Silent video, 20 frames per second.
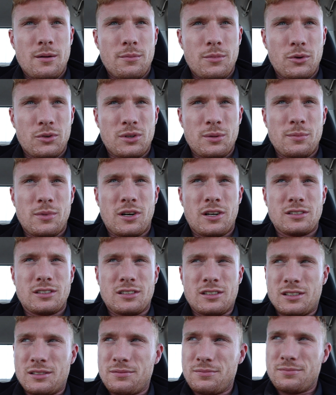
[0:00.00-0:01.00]
Protein bars
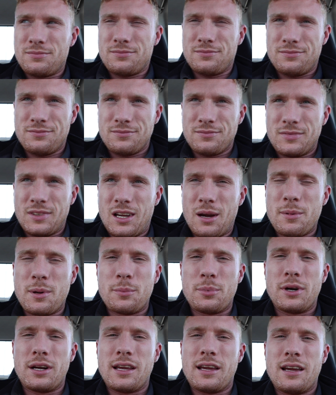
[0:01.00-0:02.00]
are come in
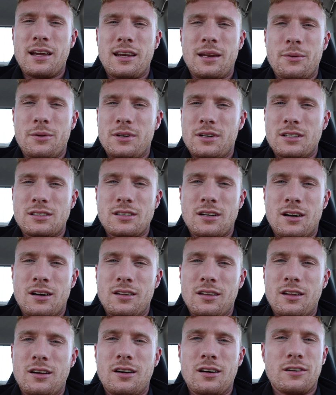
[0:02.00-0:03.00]
pretty handy when you're just
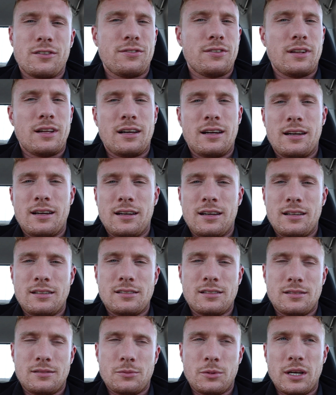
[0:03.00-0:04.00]
on long
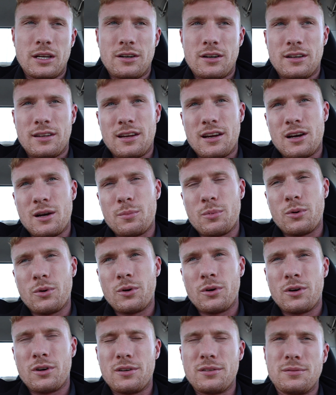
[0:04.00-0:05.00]
flights and waiting around the
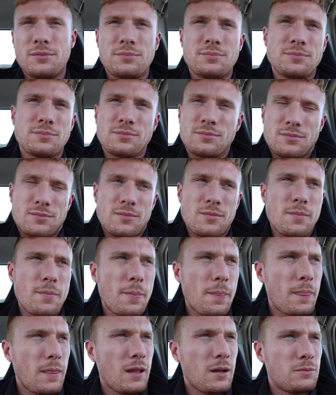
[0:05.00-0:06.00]
airport, and
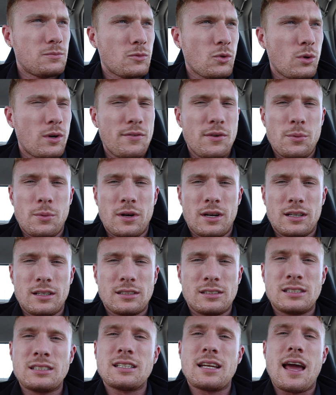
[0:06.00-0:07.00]
whenever you want to
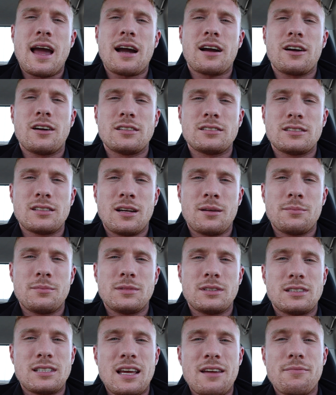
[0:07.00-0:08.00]
snack on something
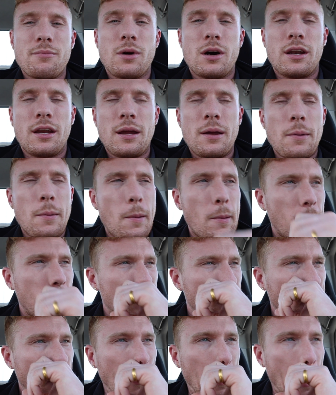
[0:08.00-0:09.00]
and save money
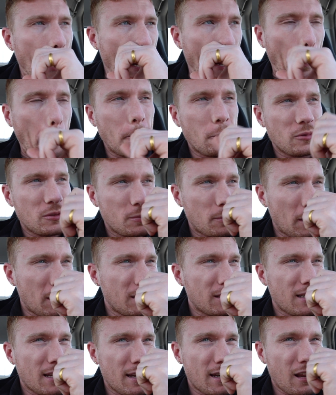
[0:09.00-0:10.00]
instead of
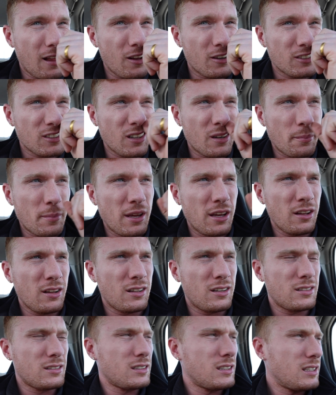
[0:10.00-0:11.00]
spending ten dollars on a meal
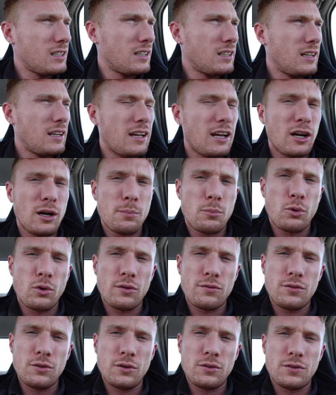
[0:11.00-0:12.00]
and
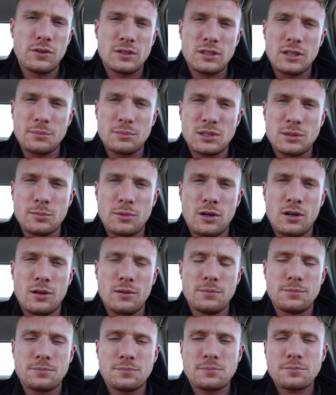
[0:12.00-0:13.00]
airport food for something small.